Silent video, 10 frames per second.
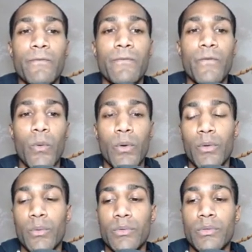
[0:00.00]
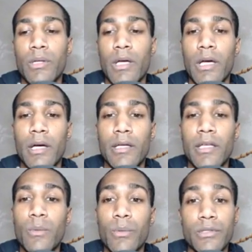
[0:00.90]
for those
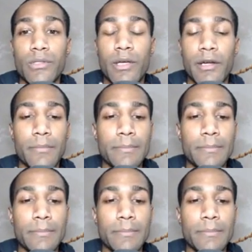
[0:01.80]
keywords there.